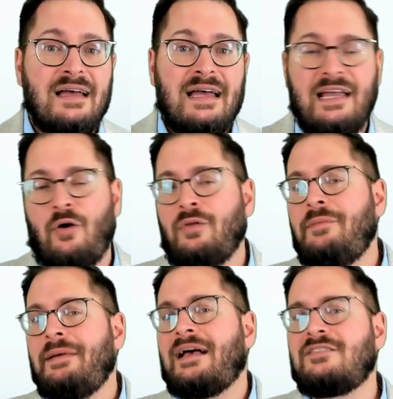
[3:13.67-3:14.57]
it
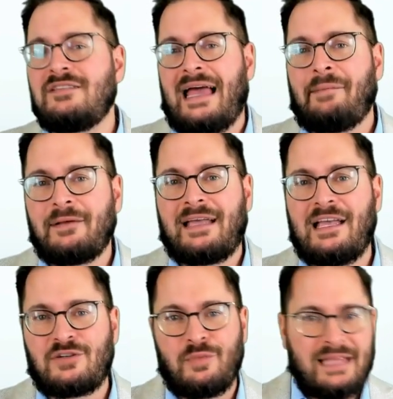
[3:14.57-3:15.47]
only becomes an
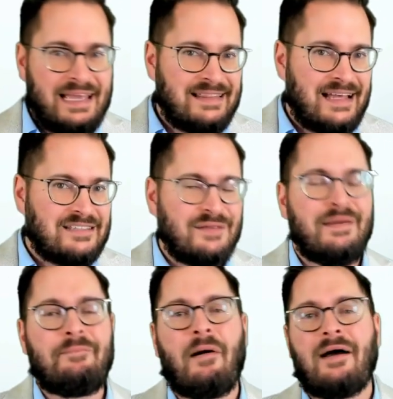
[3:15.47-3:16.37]
application when they hit that
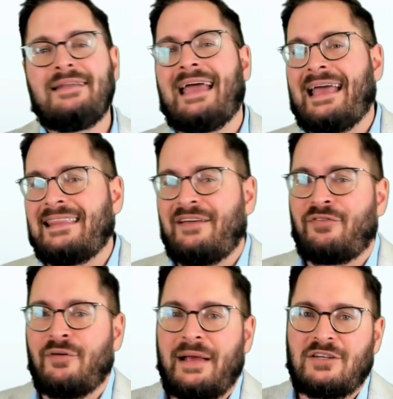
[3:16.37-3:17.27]
submit button and the
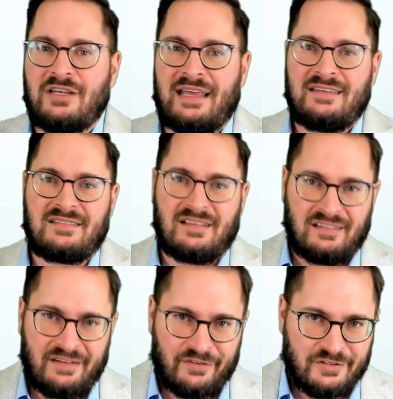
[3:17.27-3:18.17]
information is
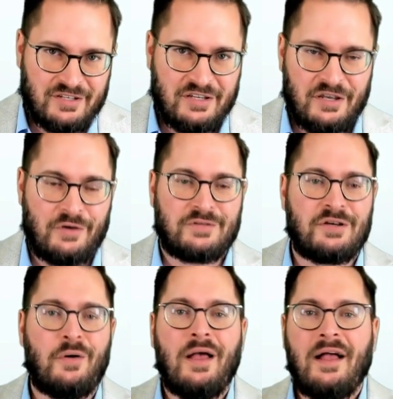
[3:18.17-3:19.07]
delivered to you.
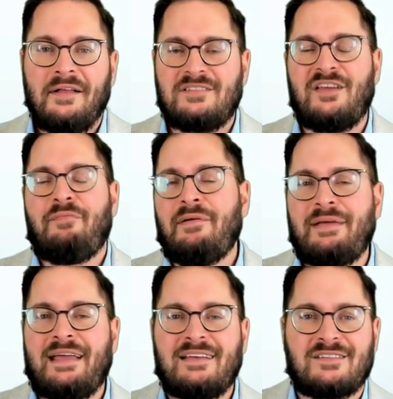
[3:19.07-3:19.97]
So the
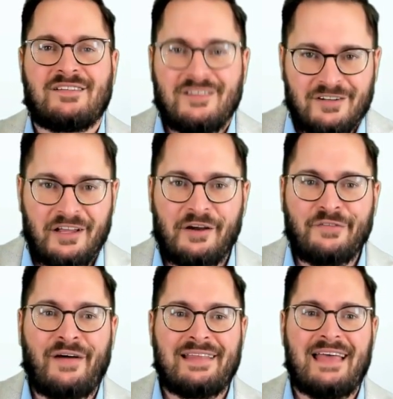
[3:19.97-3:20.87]
CFPB has
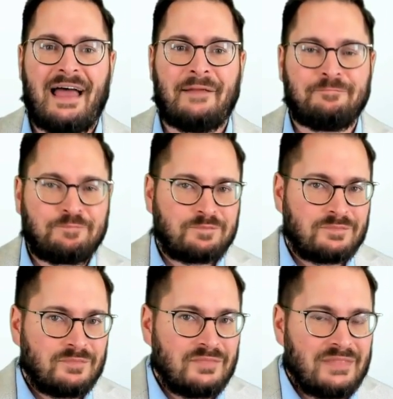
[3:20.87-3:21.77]
clarified that
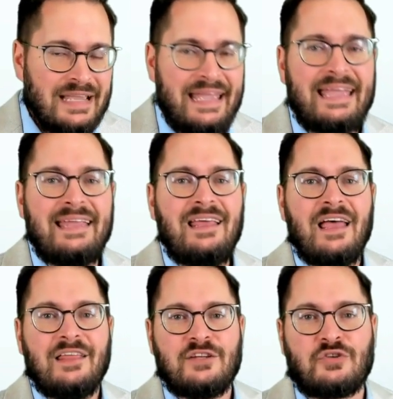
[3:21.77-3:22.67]
in
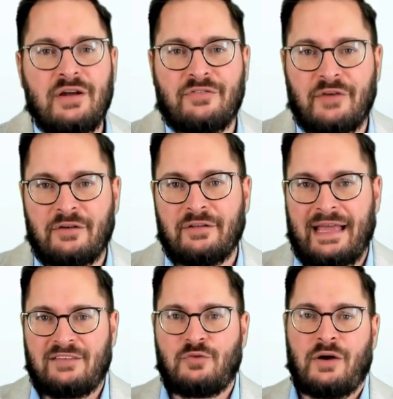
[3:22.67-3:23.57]
the TRID frequently
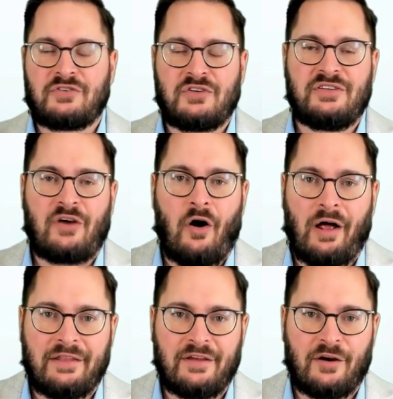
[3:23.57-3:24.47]
asked questions
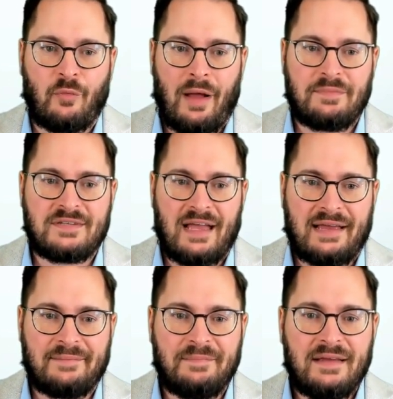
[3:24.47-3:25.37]
on their
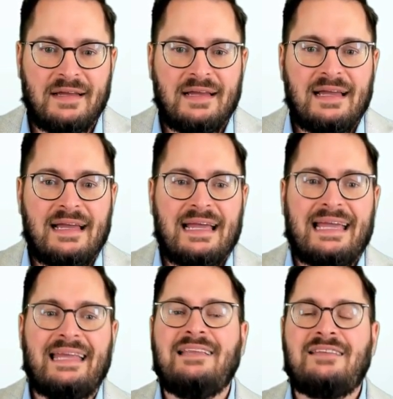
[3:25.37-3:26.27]
website.
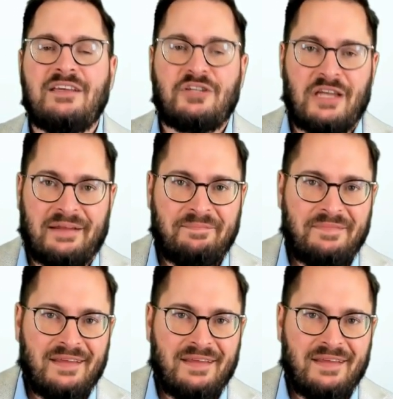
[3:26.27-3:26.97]
In addition,